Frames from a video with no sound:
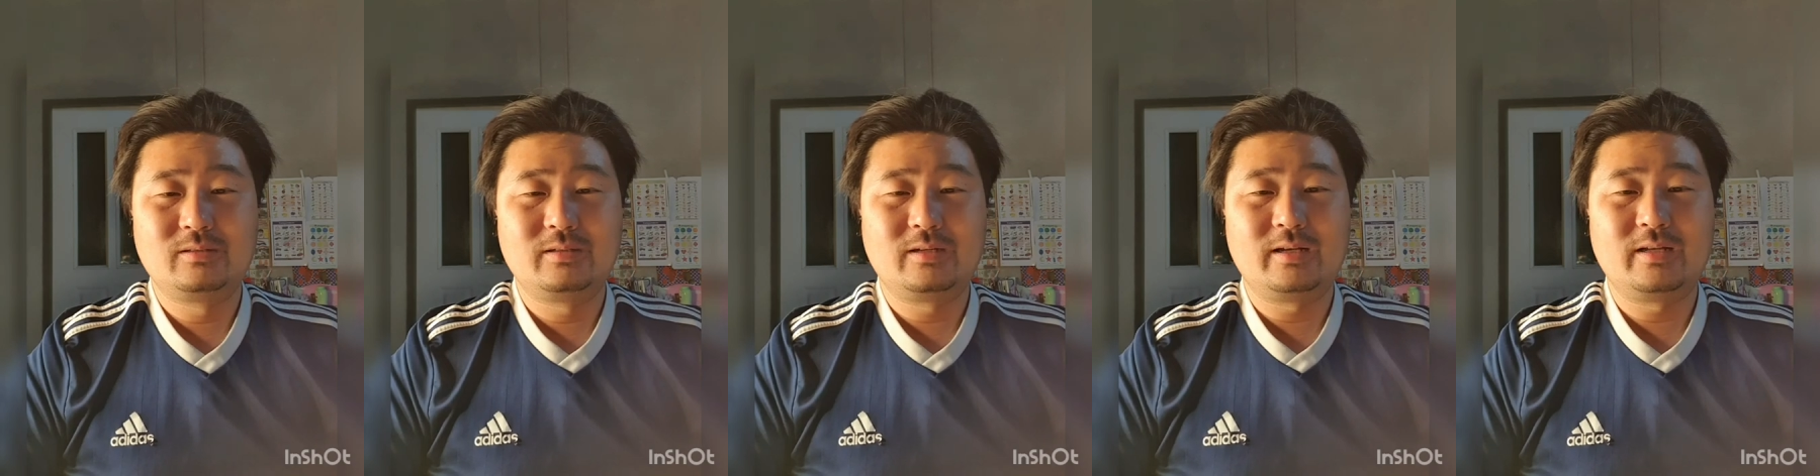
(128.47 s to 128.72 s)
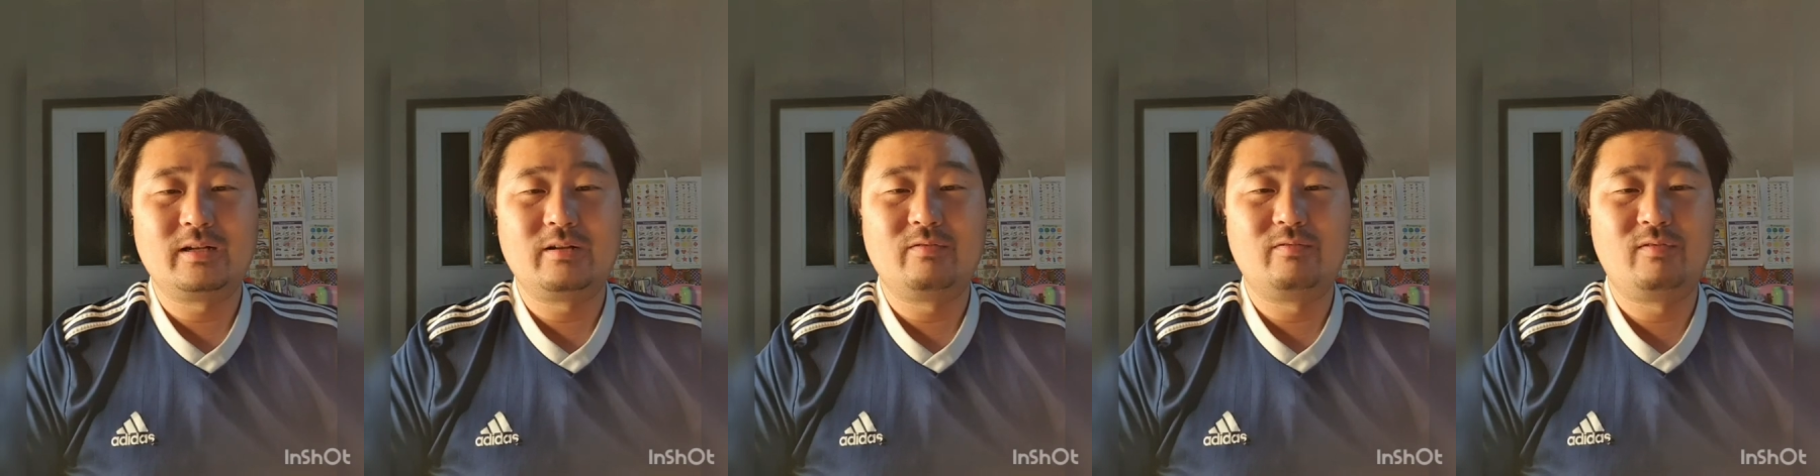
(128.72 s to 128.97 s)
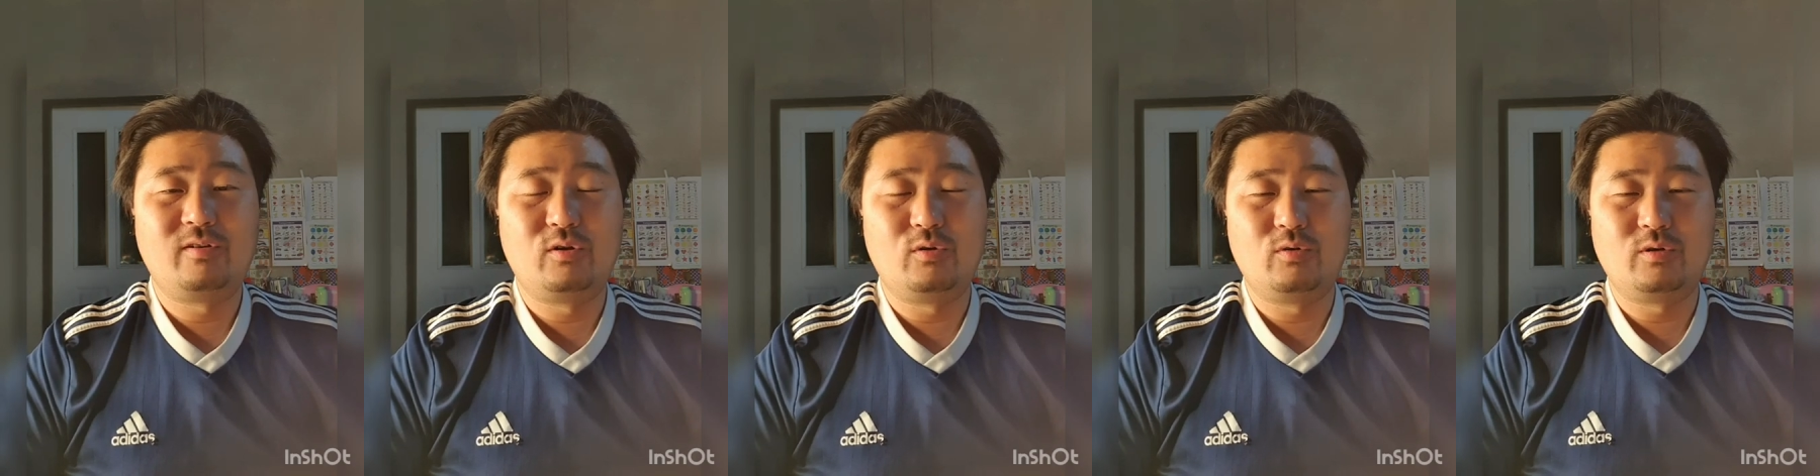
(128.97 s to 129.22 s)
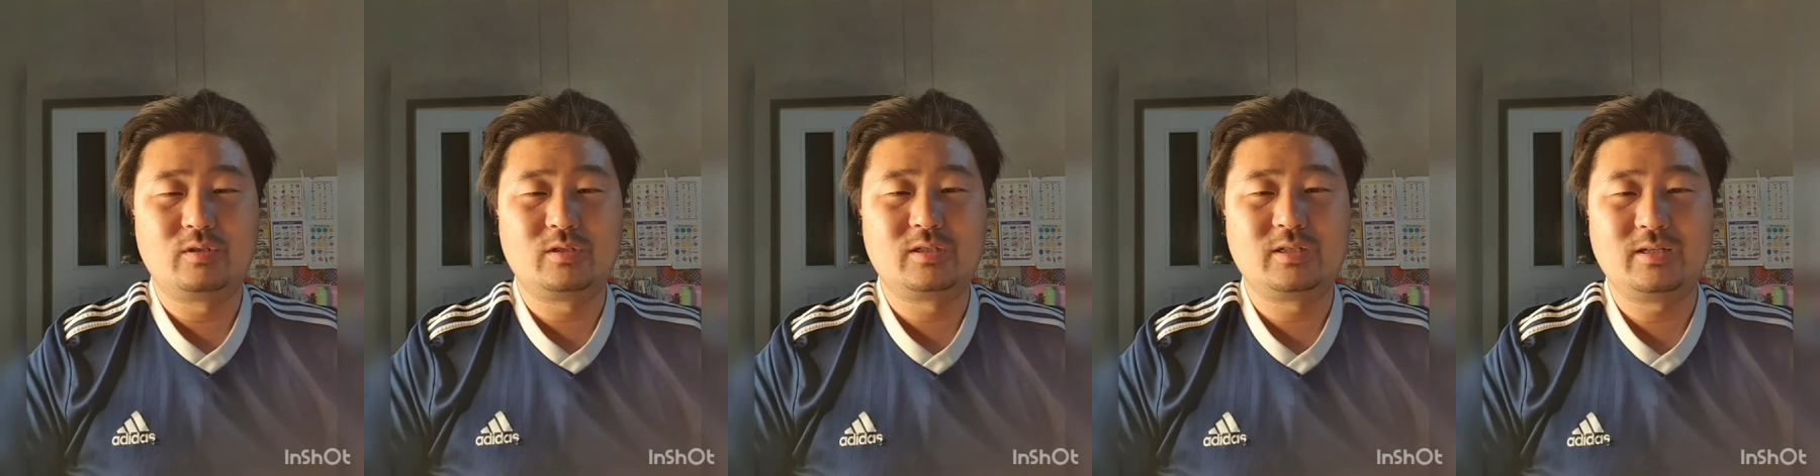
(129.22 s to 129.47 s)
and the
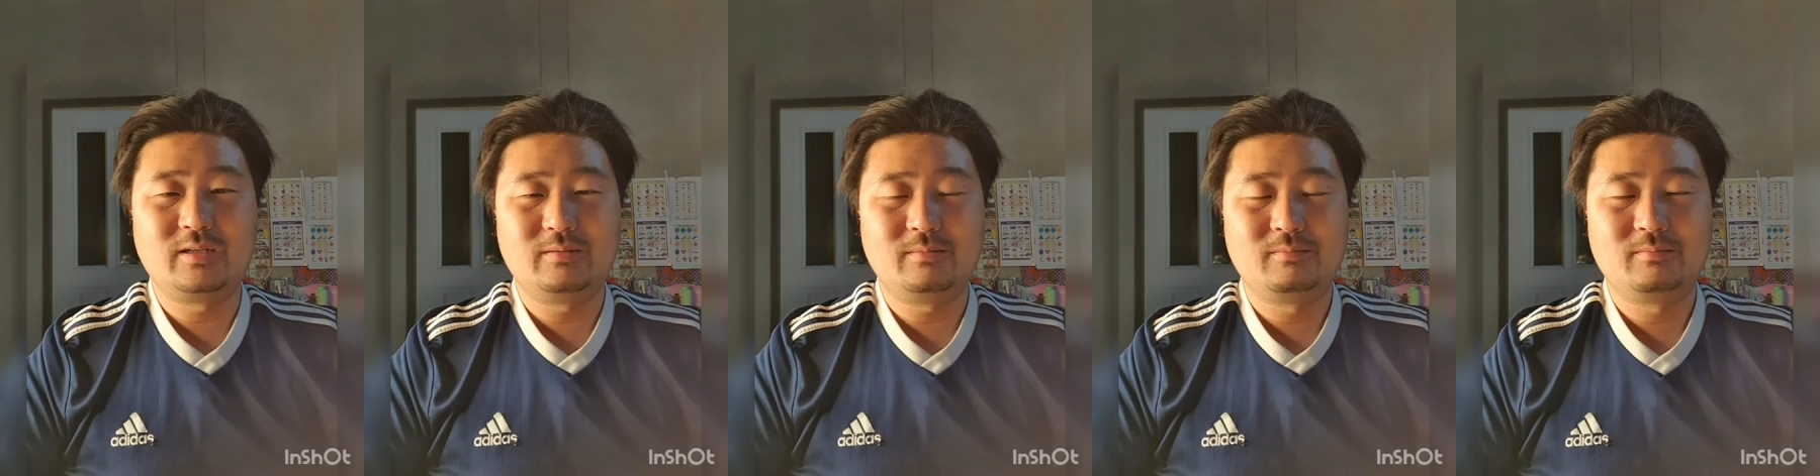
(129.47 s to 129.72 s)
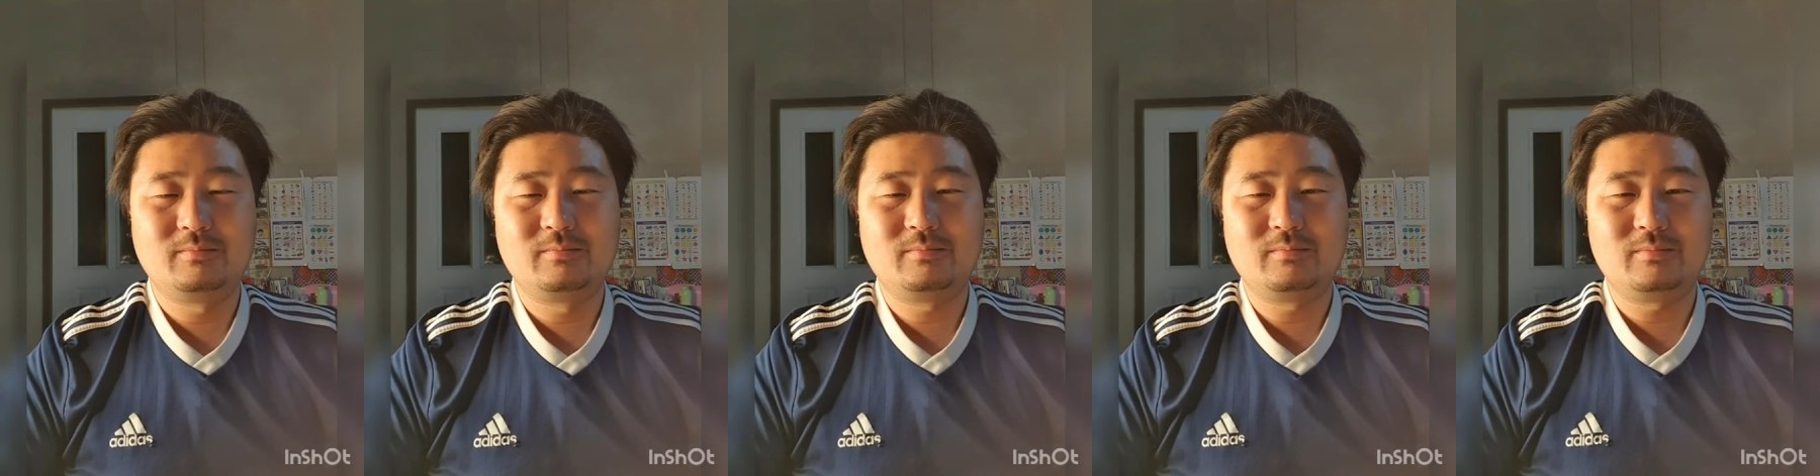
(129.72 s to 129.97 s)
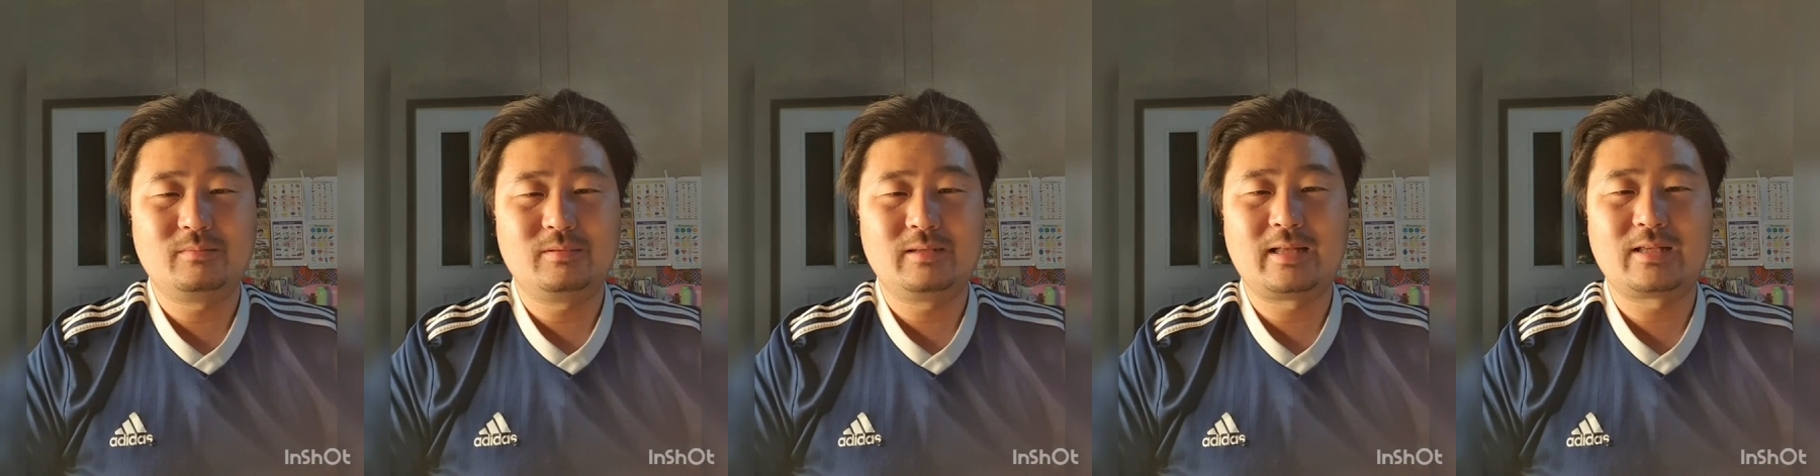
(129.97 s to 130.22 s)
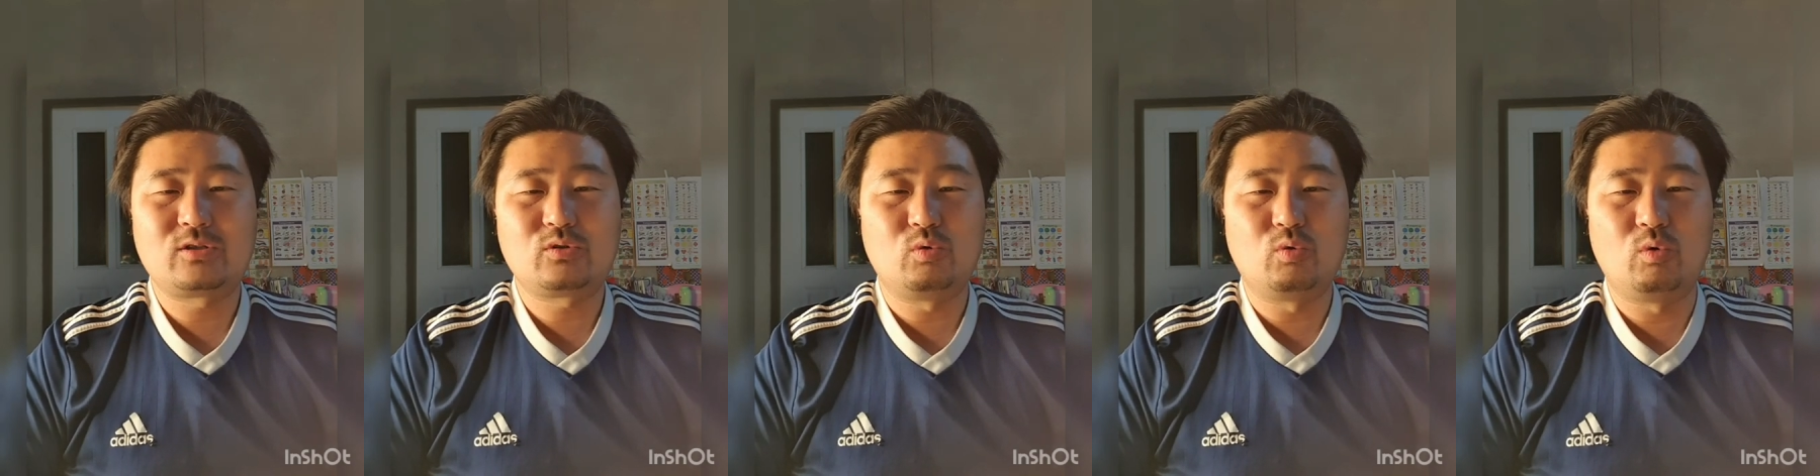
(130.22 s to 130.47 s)
fluency,
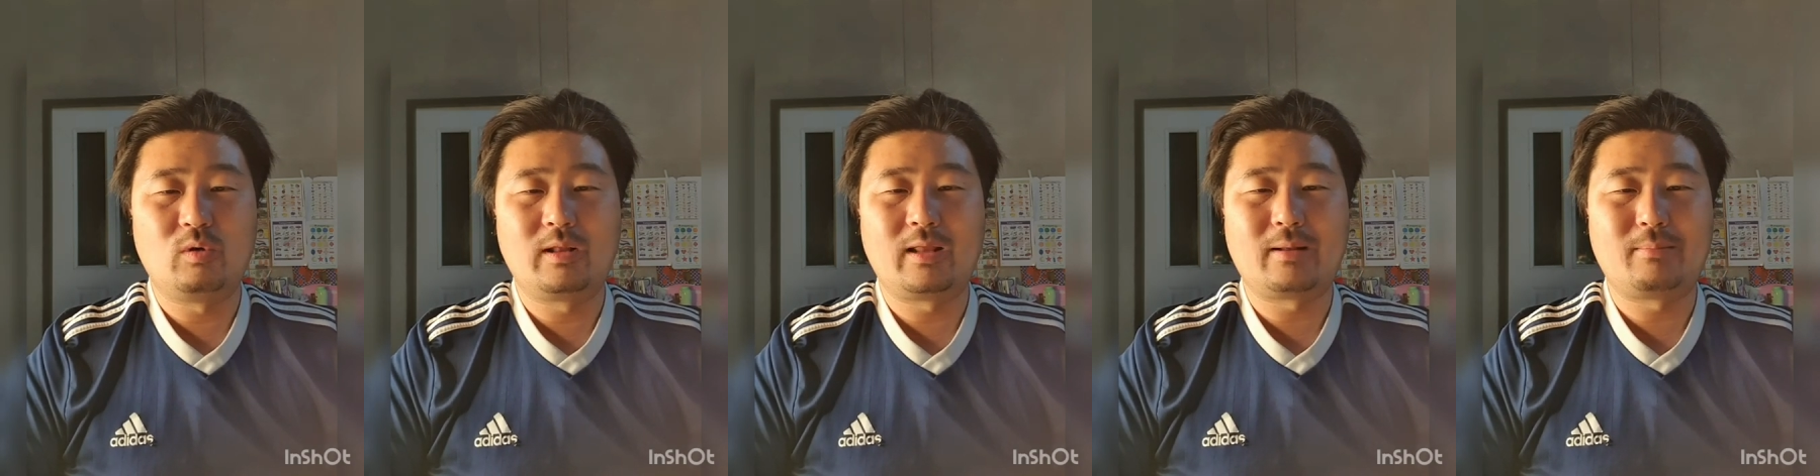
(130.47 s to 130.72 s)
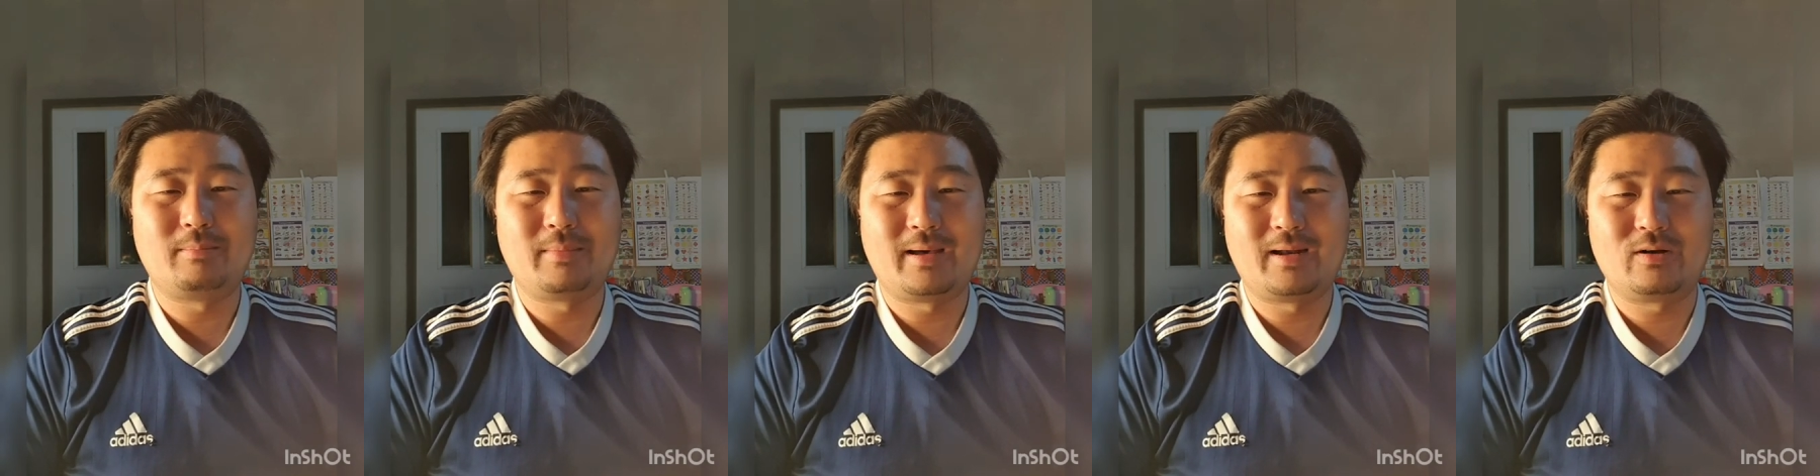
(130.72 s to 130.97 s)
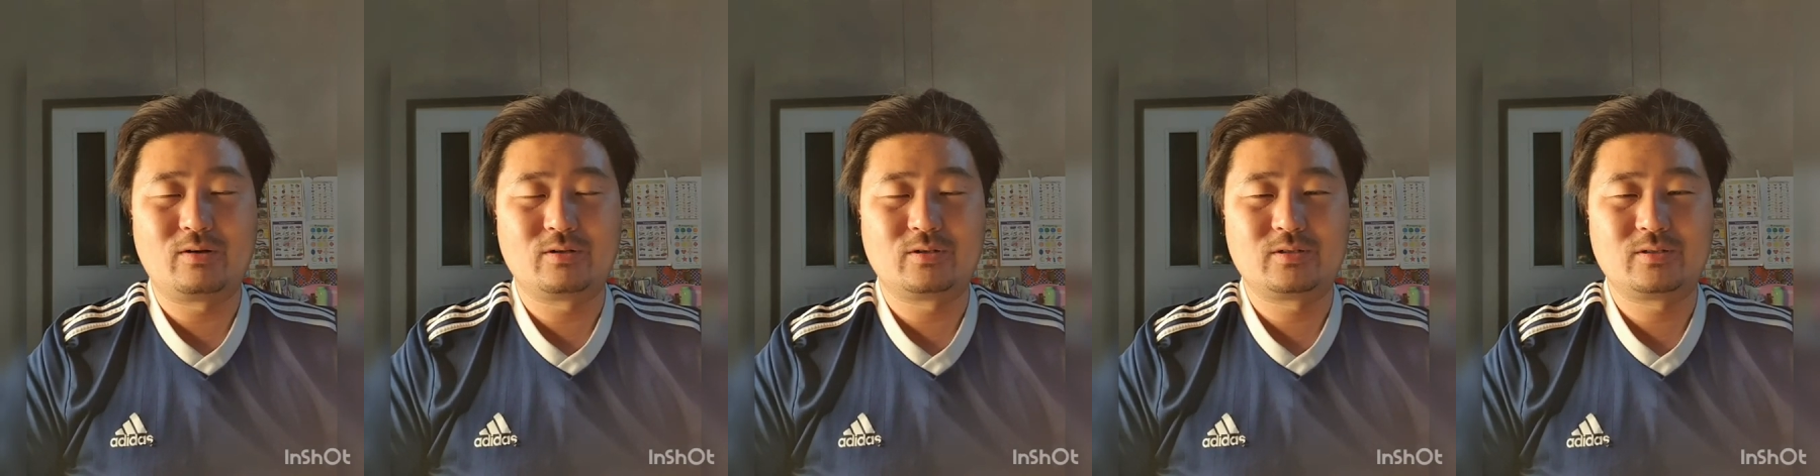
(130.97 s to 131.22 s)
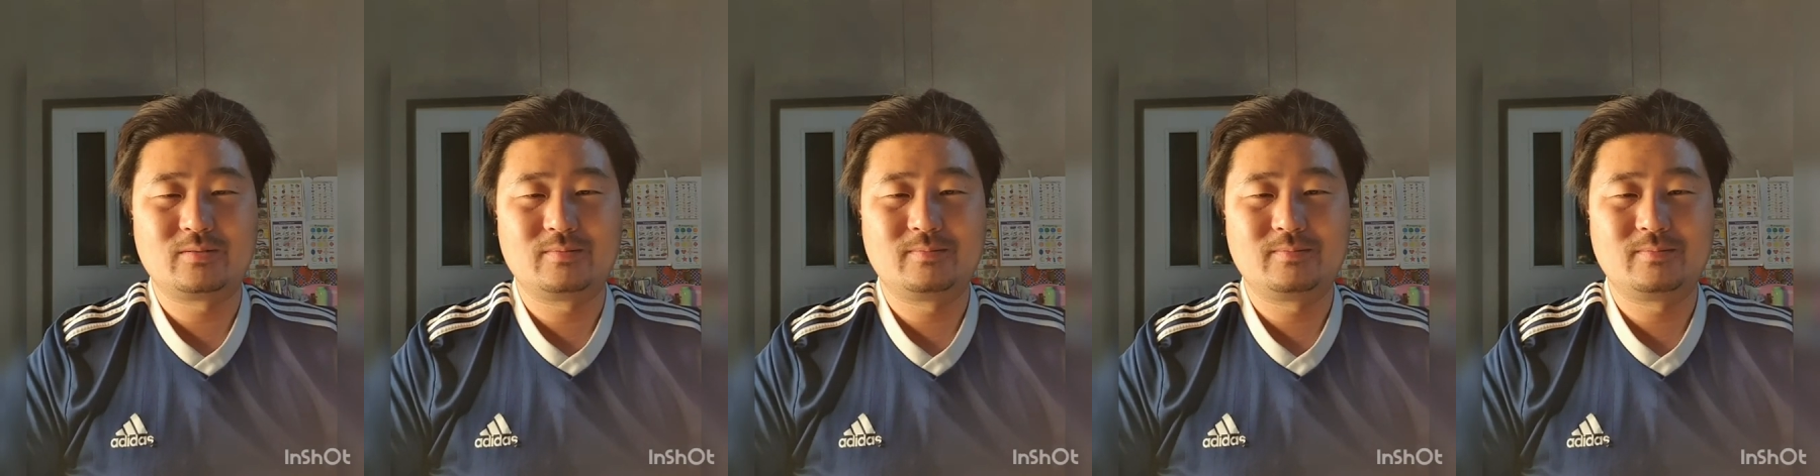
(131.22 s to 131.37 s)
that's all that matters.